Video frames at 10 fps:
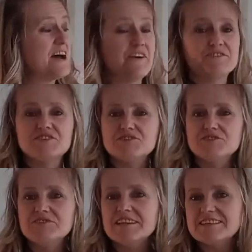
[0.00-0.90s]
and the
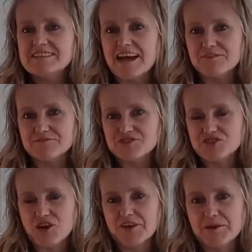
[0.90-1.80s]
sun is out and
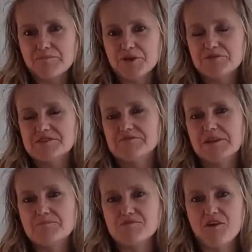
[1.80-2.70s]
shining
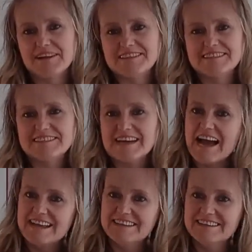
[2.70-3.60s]
beautifully bright
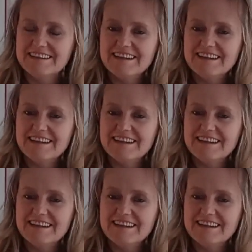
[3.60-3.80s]
today.